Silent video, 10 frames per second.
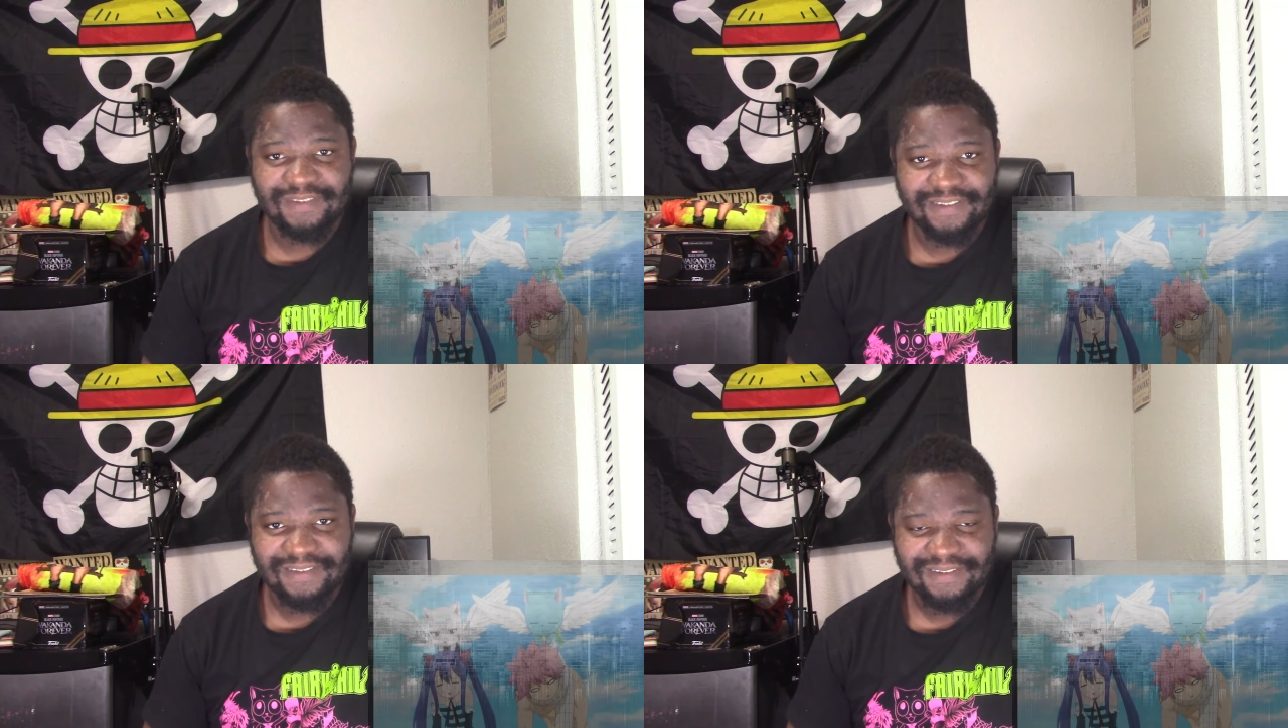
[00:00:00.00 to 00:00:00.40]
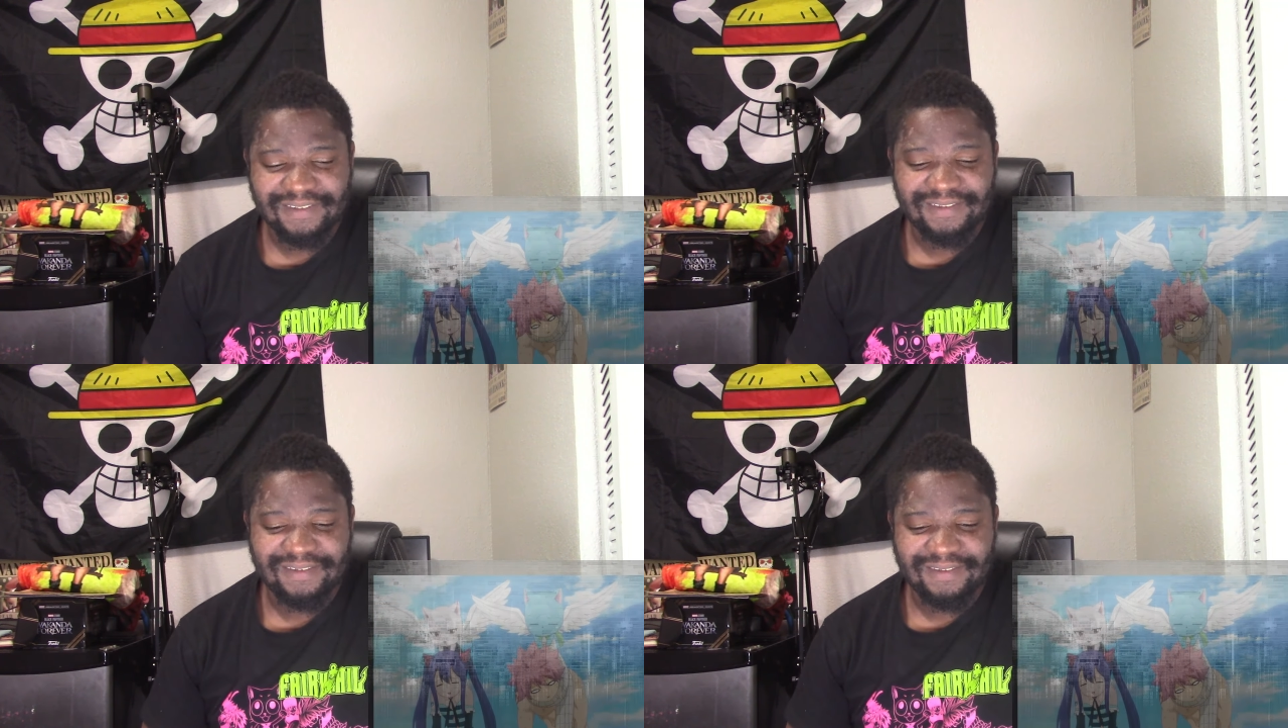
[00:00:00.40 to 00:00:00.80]
ourselves
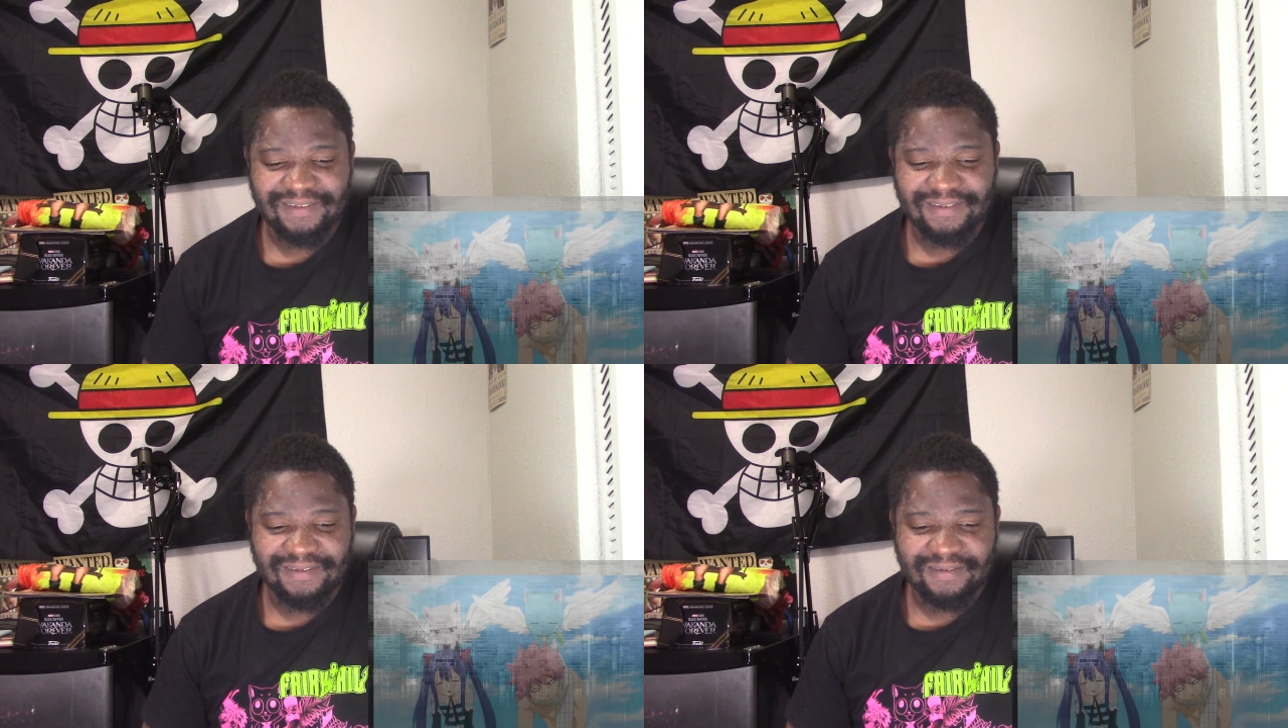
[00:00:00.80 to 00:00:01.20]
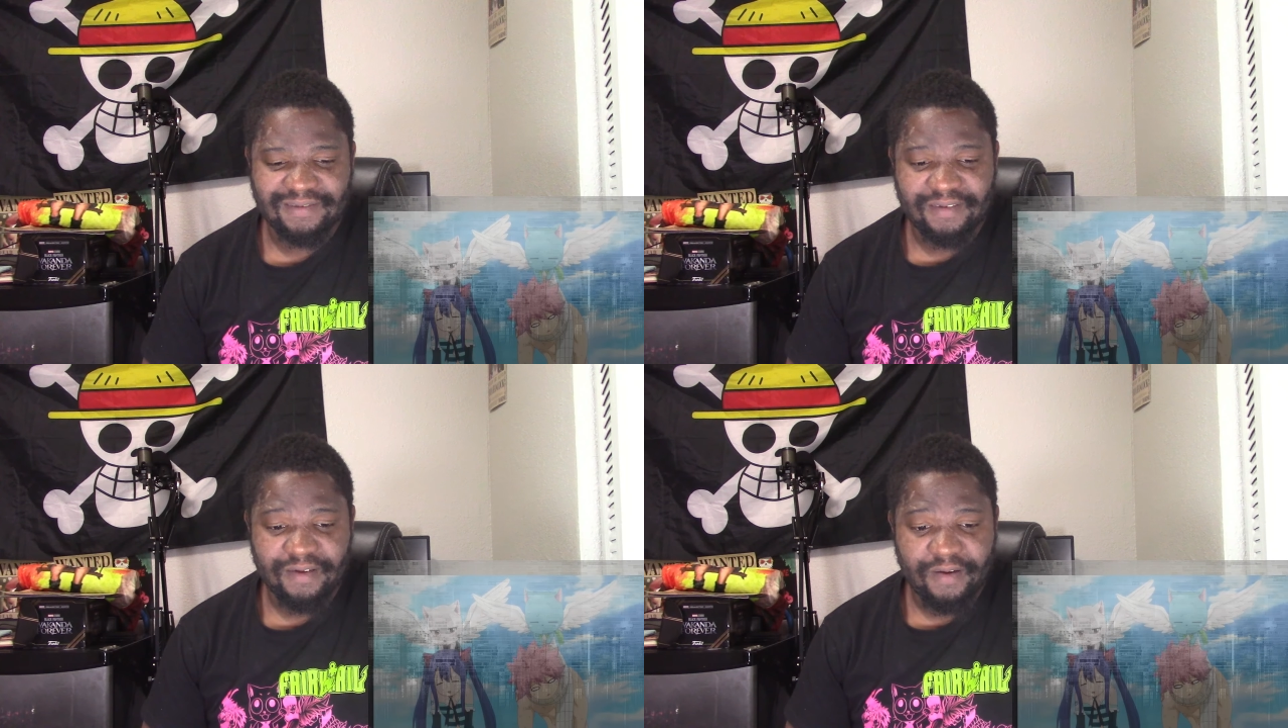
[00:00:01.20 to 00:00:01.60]
in there in the
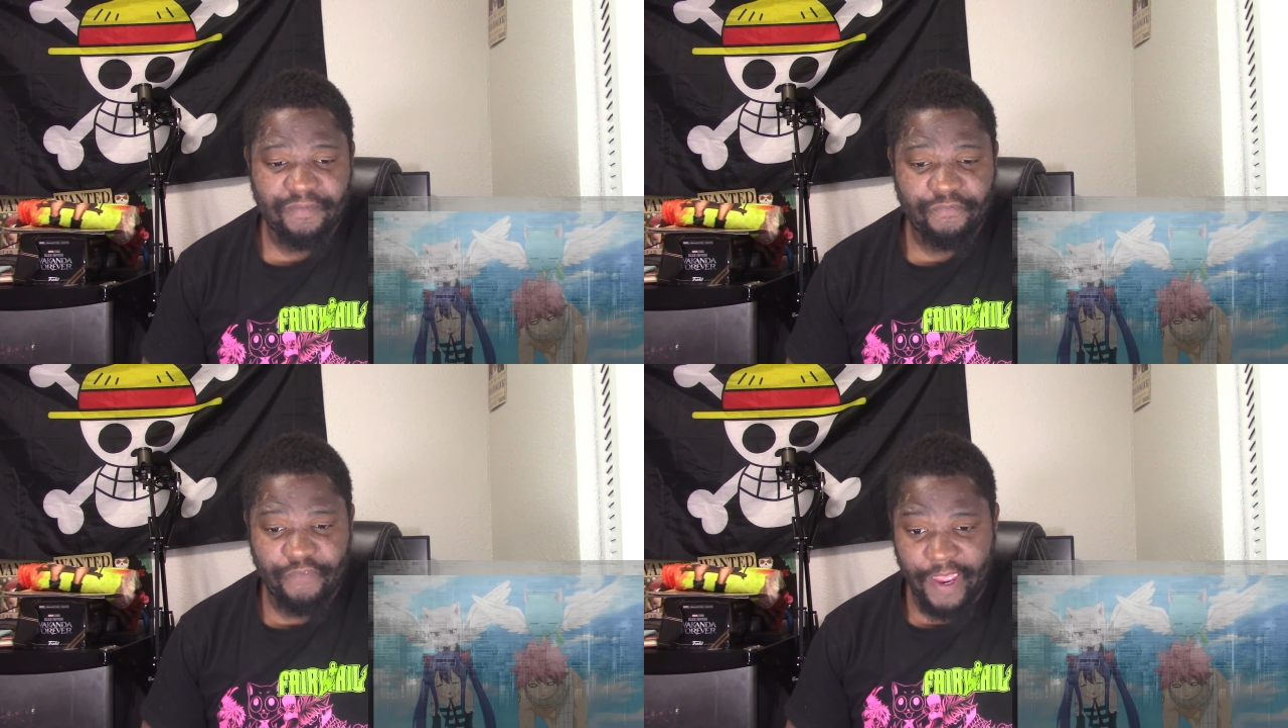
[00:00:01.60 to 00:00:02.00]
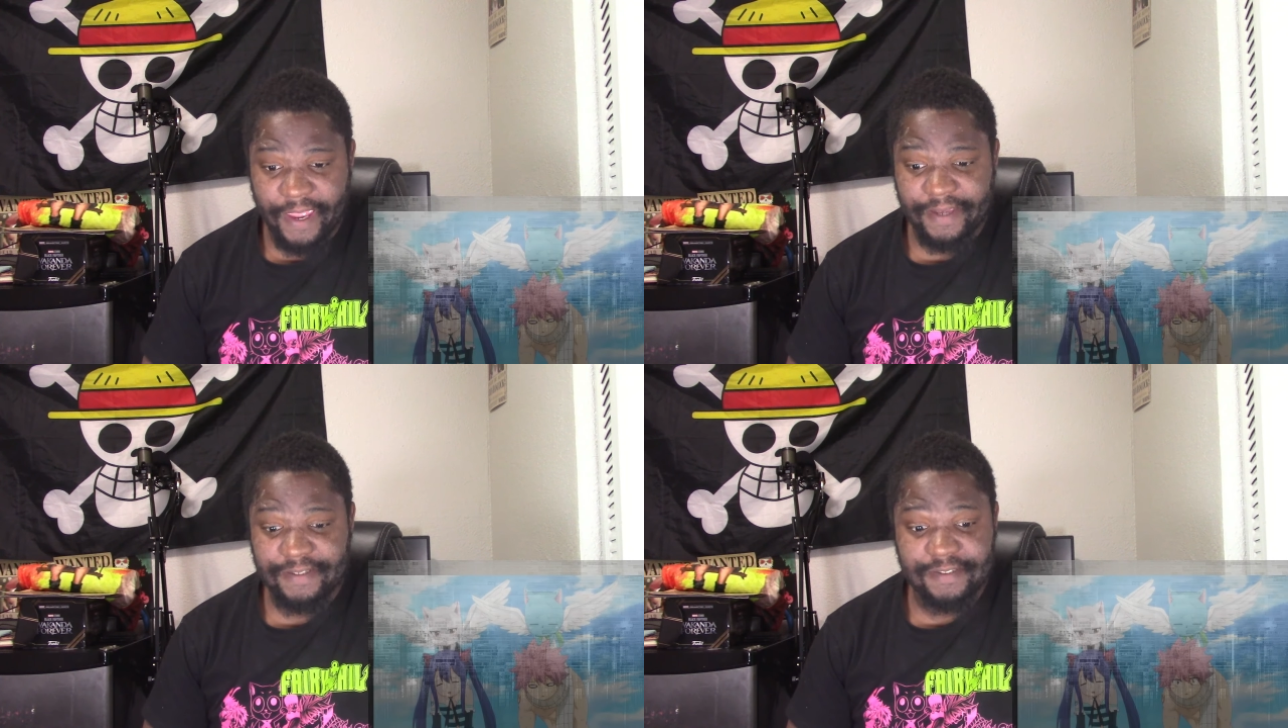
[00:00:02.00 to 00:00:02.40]
first place.
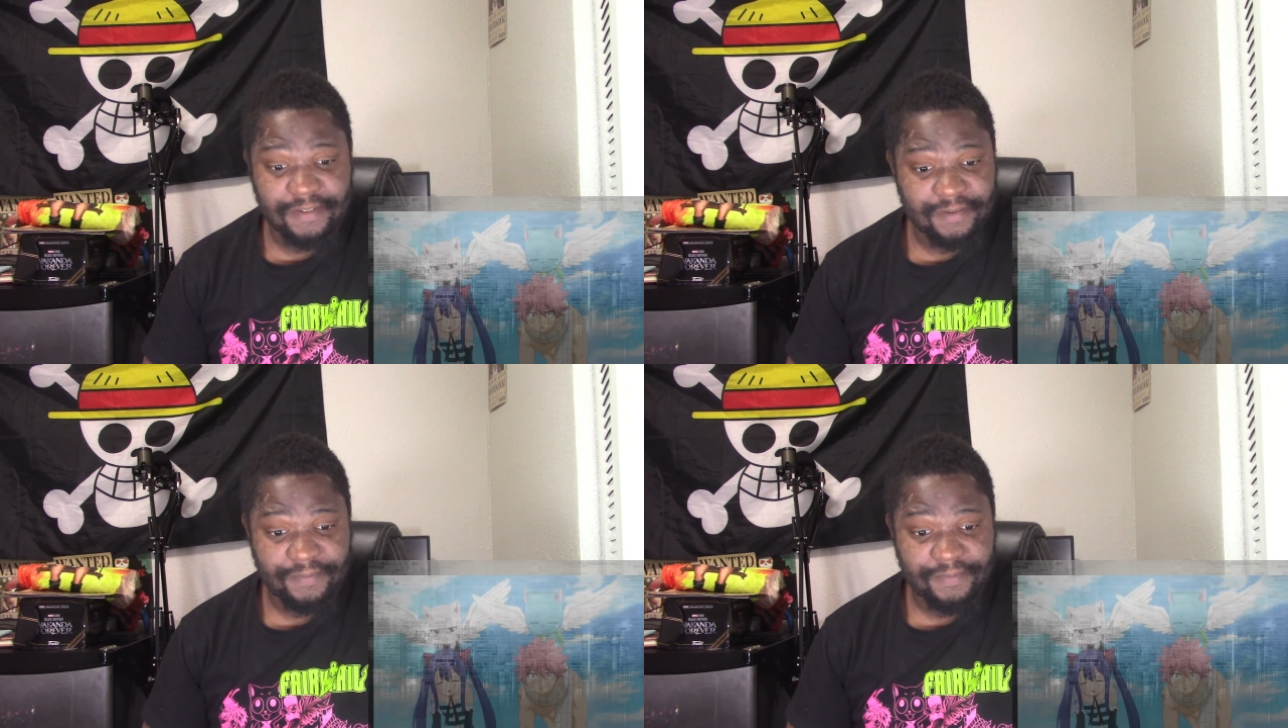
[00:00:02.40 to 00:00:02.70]
Facts.